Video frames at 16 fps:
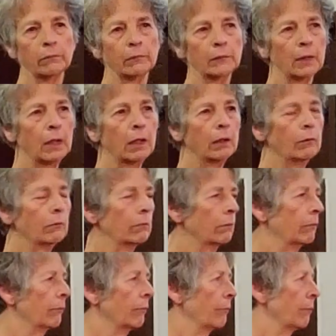No.
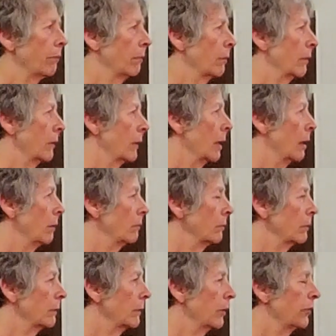No.
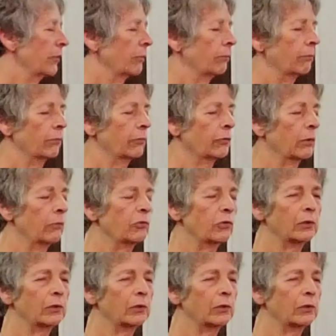There's scripture